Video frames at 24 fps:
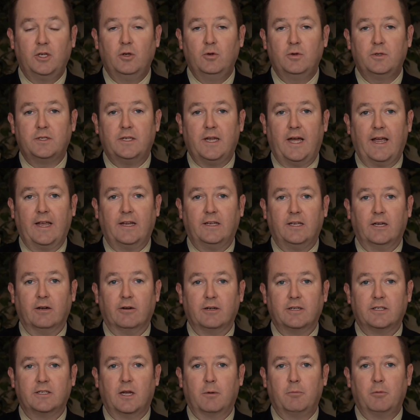use
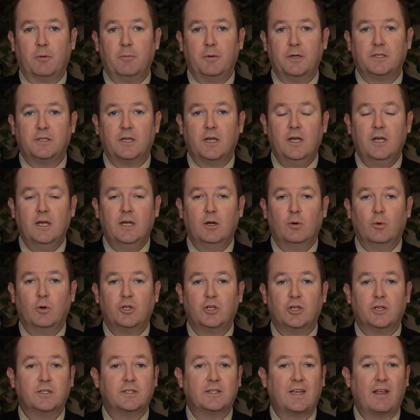dietary supplements,
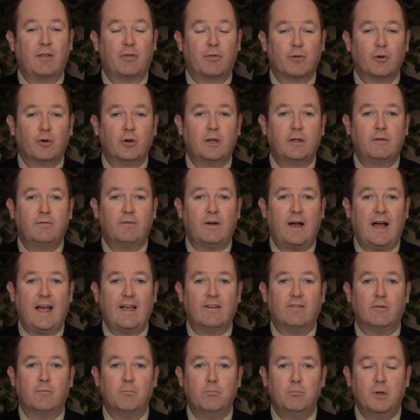which is a
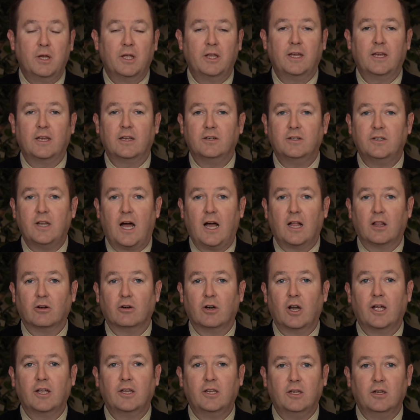$35 billion
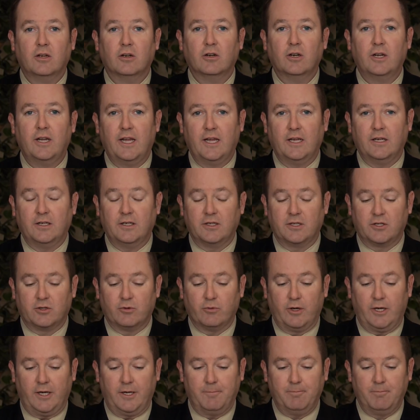a year
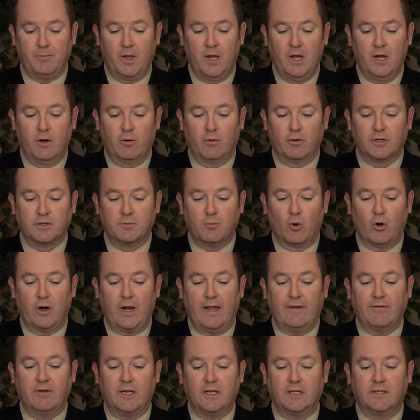industry. Well, there's more
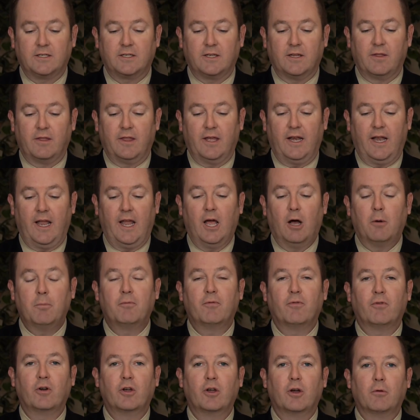evidence that
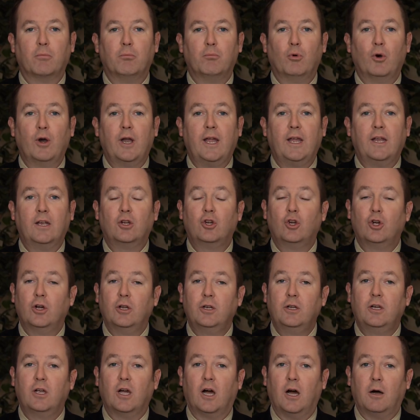help for your brain
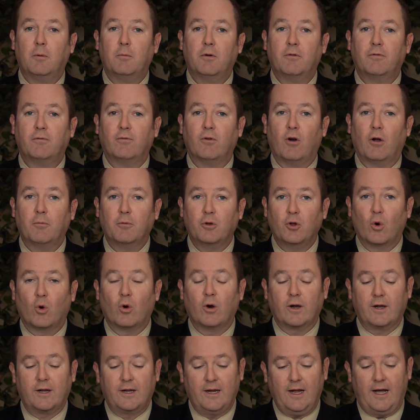could come from
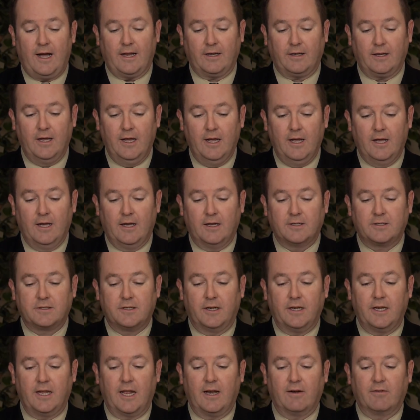your gut. A
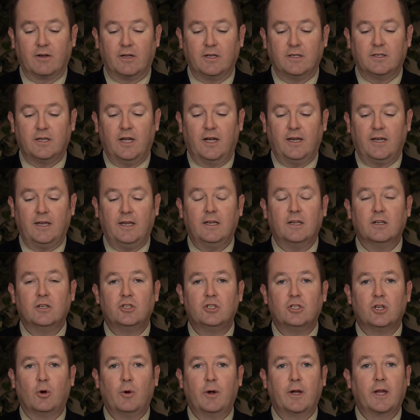study out of Kentucky is
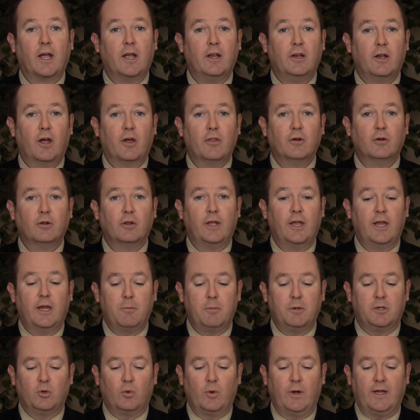showing another link
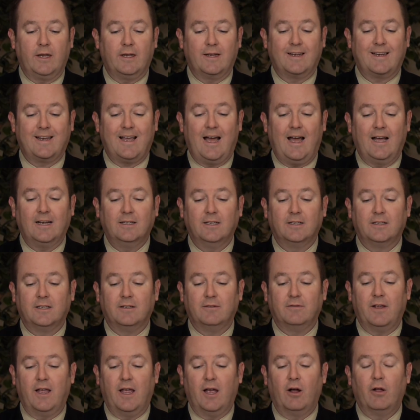between
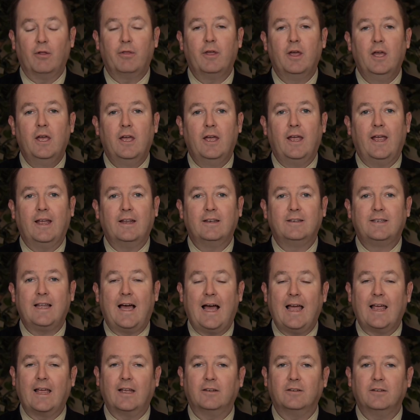cognitive health and and
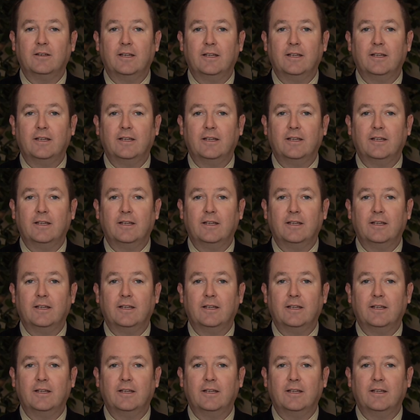diet